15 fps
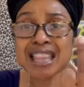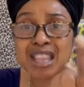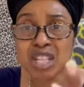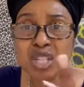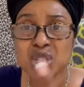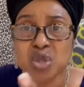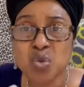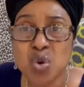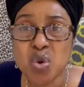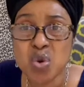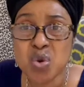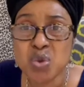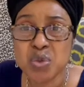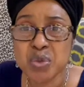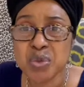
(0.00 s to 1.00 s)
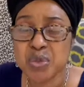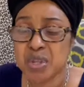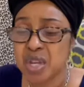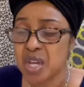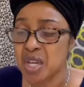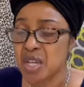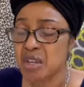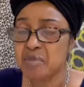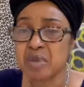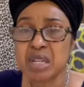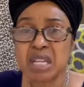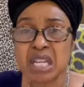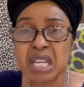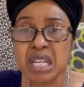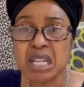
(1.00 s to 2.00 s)
the squirrels have
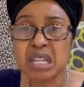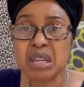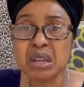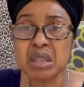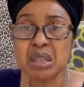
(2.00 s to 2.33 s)
been eating